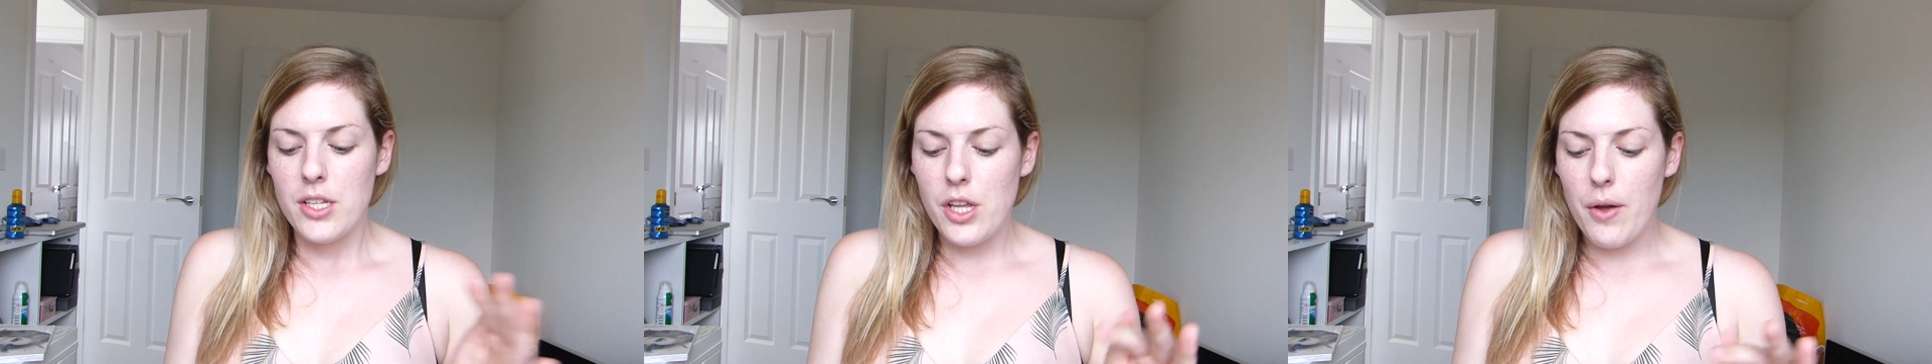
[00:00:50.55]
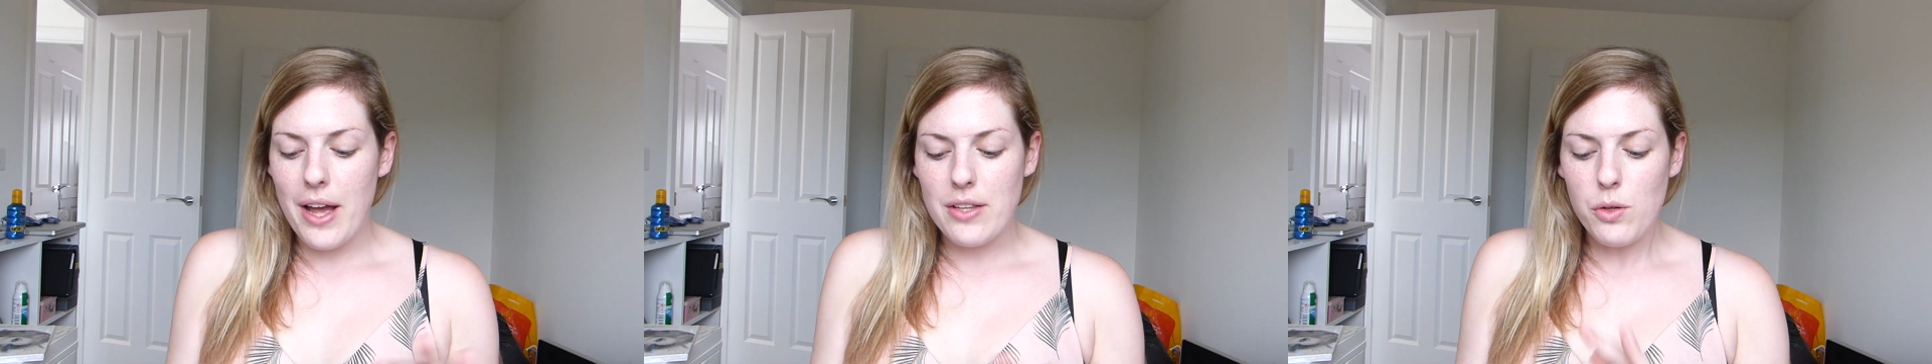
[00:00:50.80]

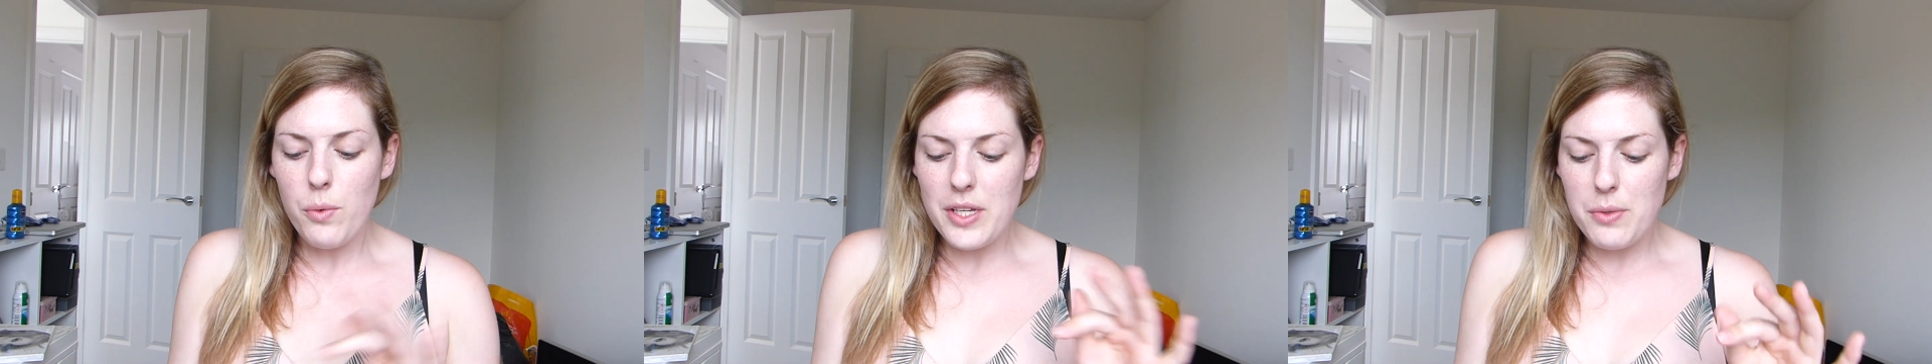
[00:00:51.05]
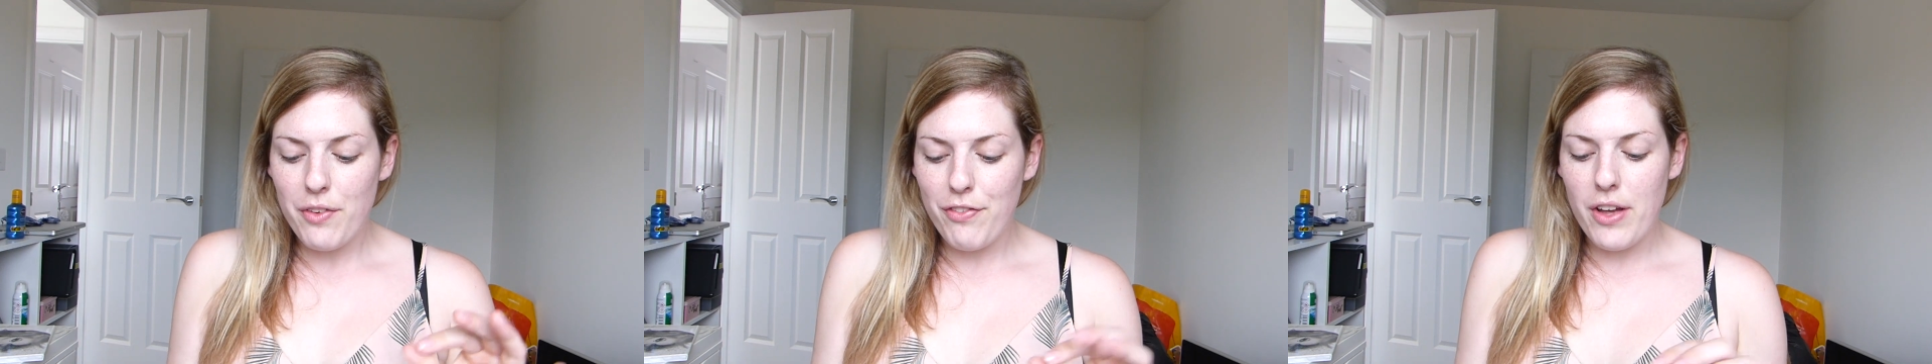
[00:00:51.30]
So as
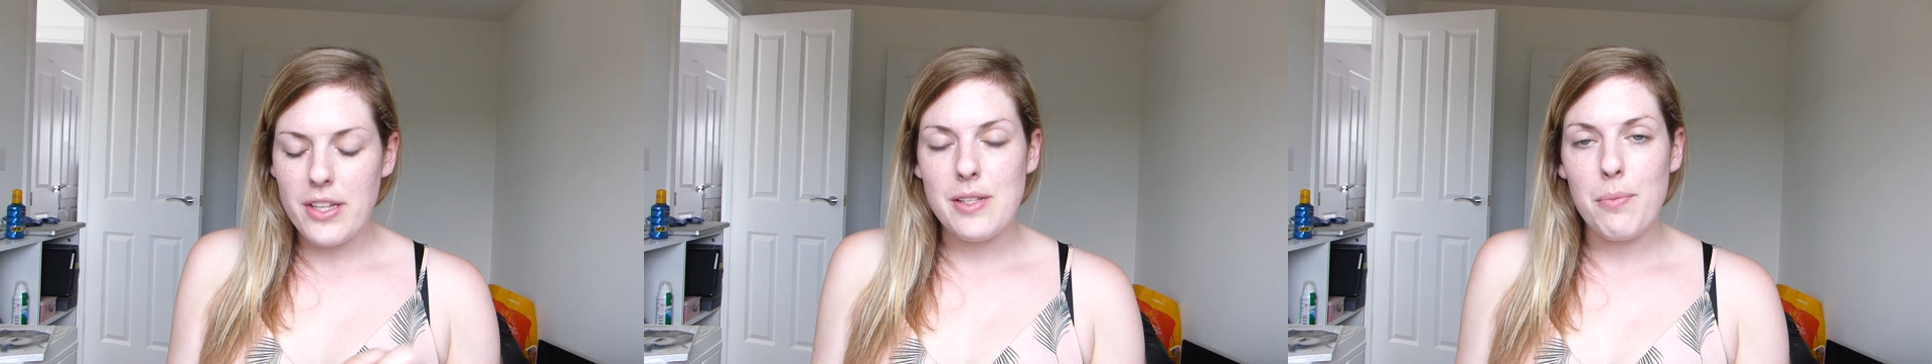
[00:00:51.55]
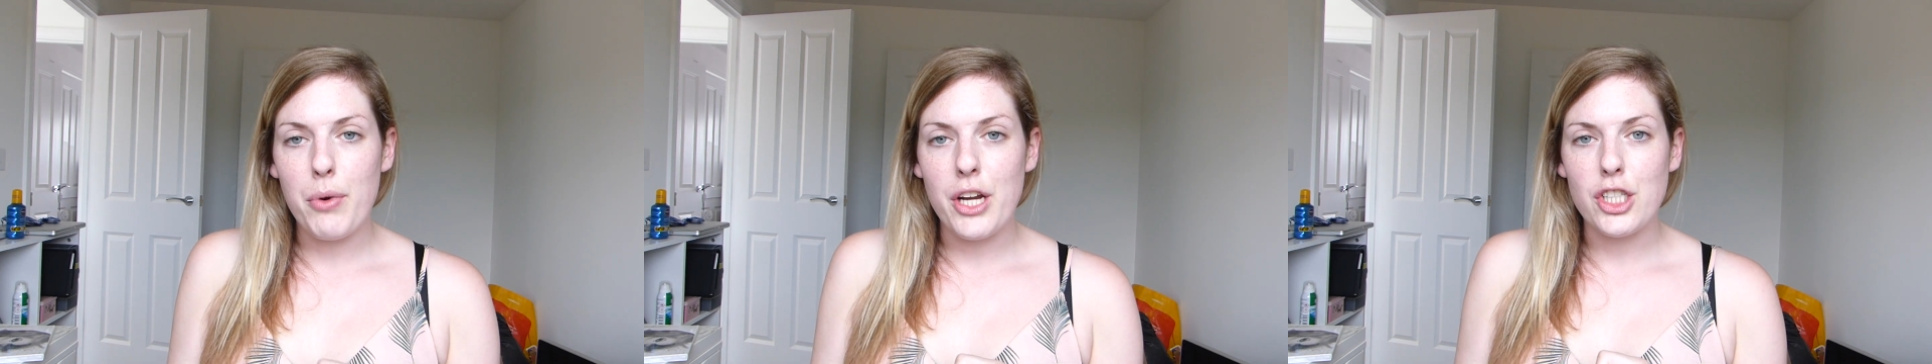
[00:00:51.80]
always with
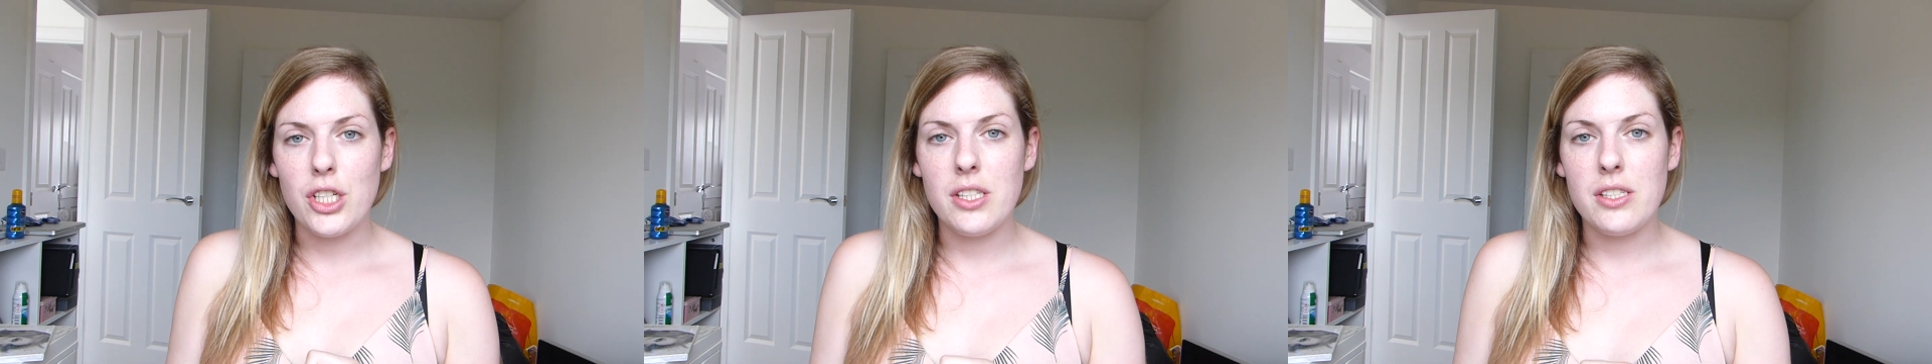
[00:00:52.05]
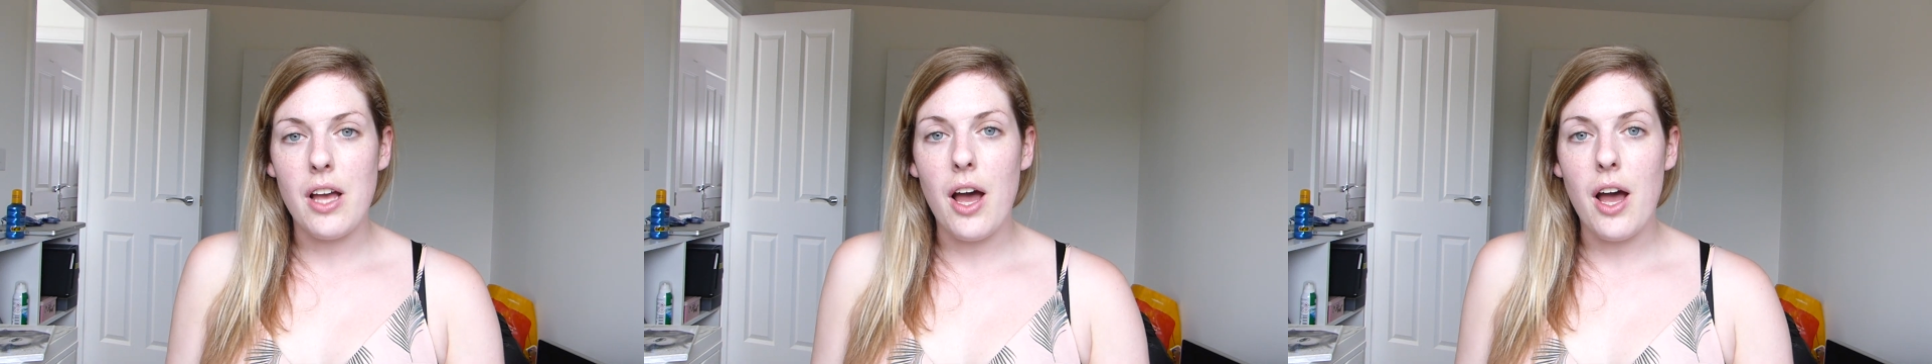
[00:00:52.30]
first impressions,